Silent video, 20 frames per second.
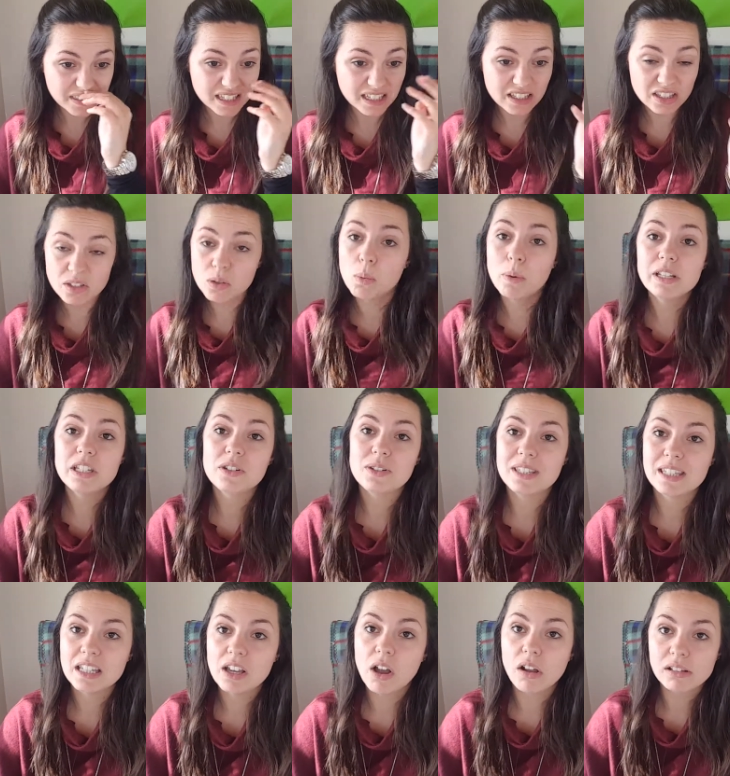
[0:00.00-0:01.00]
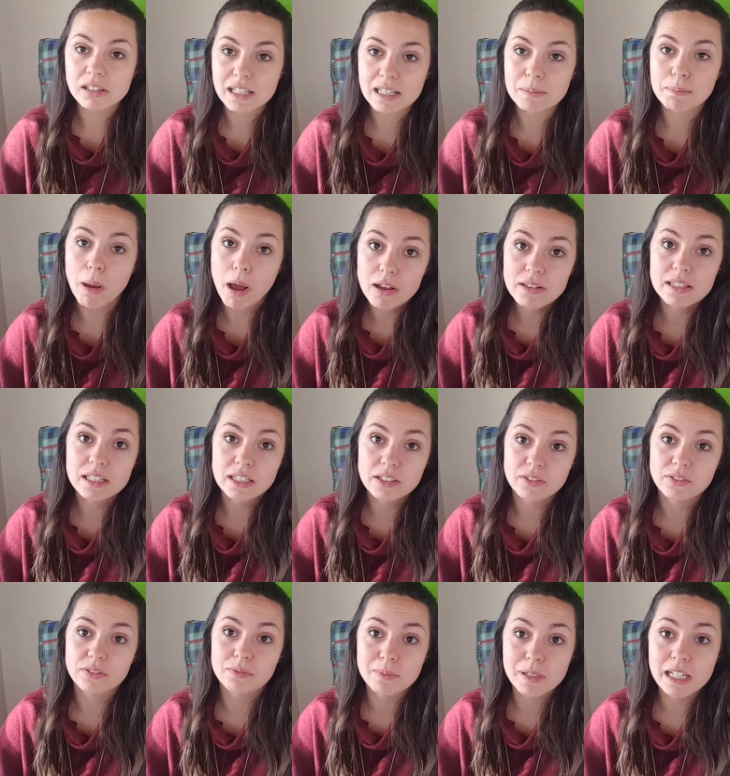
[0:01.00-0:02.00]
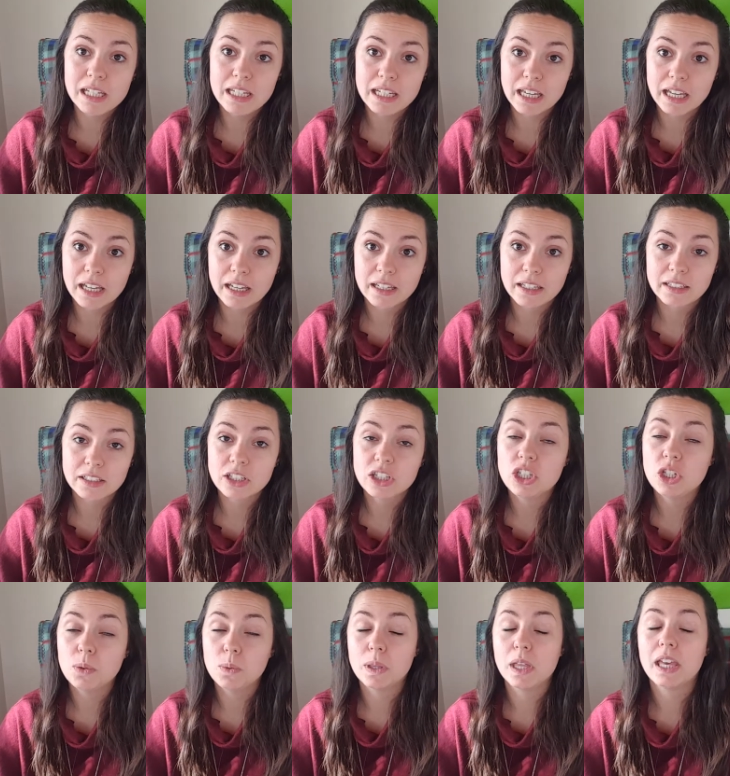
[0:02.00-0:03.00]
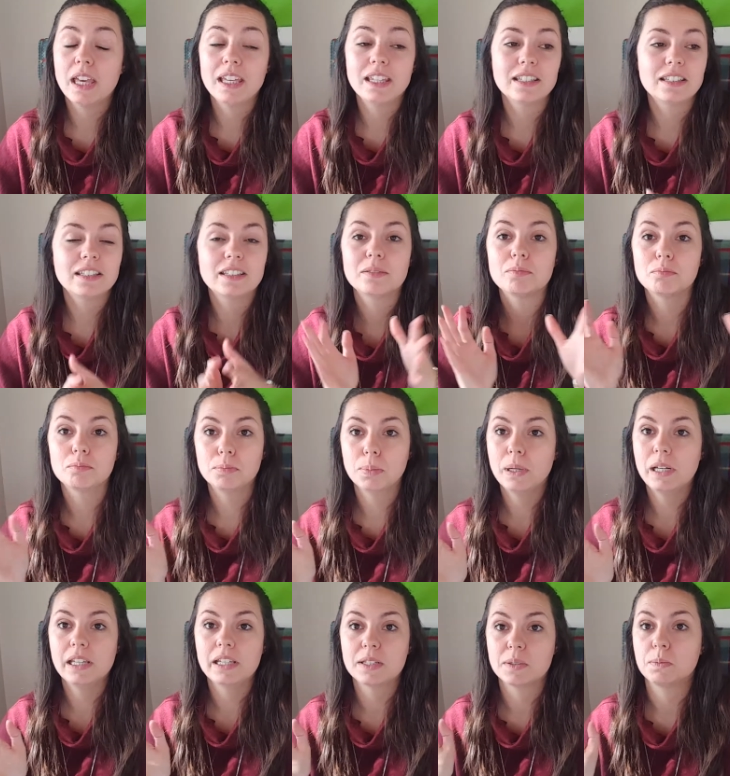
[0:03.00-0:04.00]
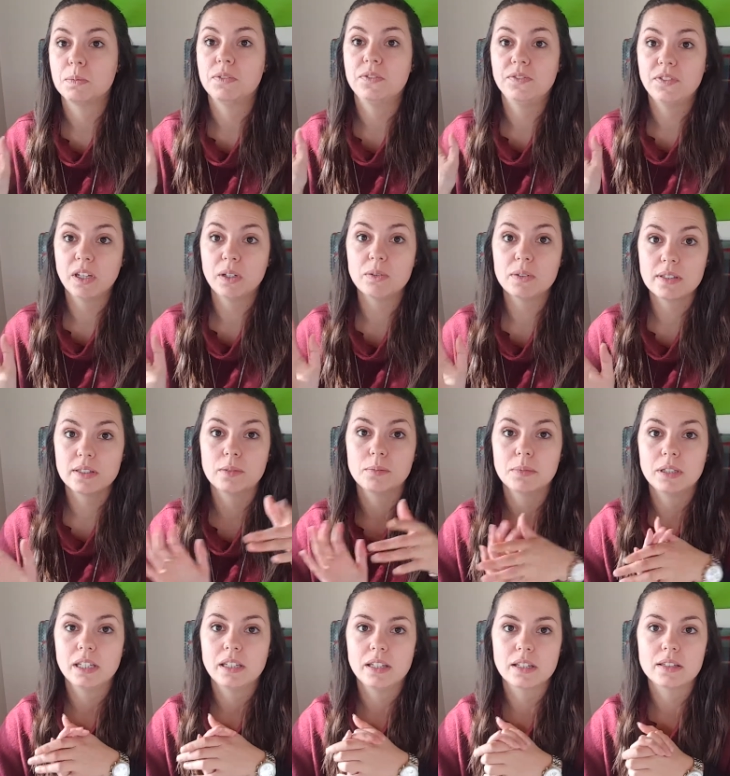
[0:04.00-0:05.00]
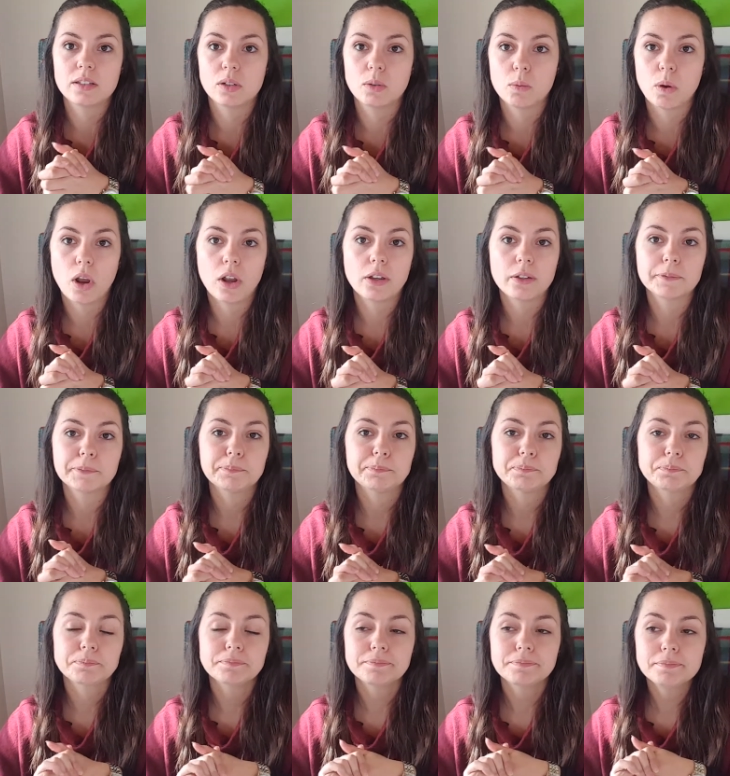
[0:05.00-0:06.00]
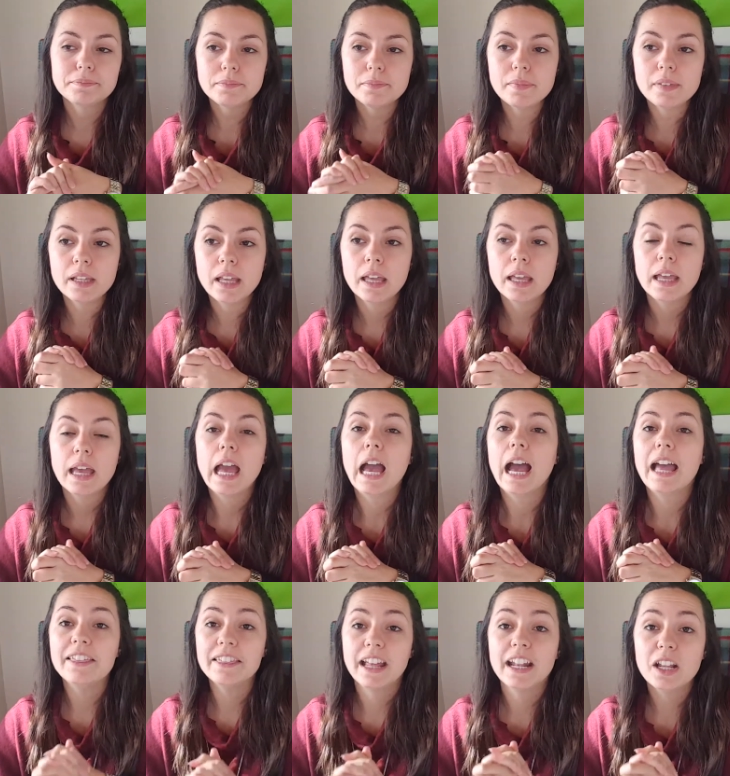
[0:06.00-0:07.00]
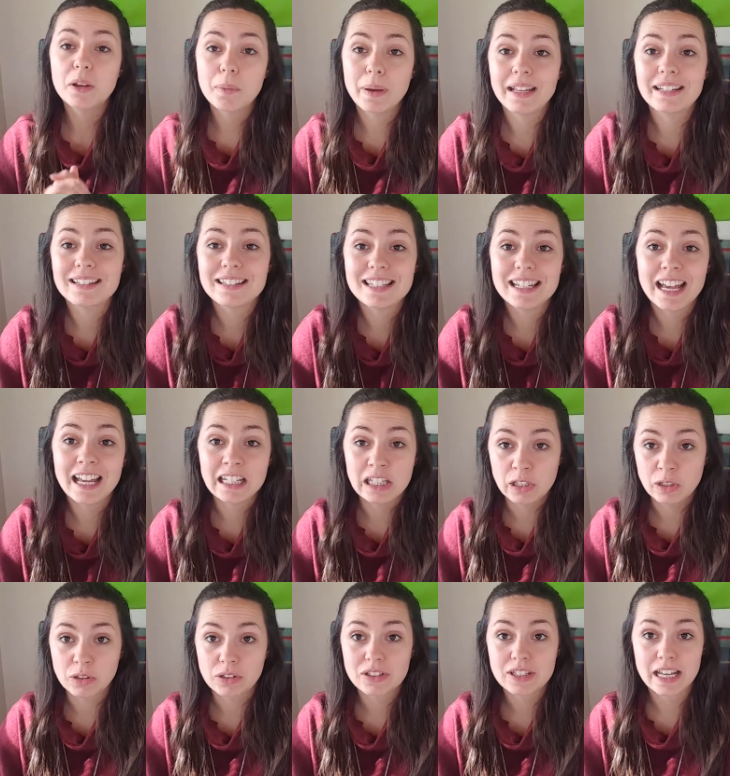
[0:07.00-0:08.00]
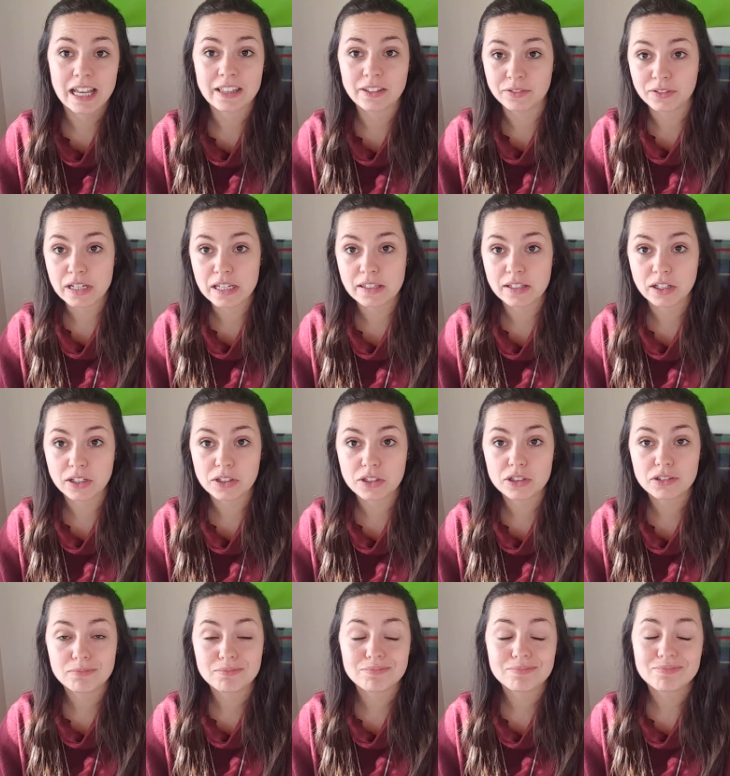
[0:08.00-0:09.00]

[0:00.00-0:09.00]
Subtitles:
So when you see all this positive media, you think, brilliant, we found something that's going to work. And then I went and looked at the research.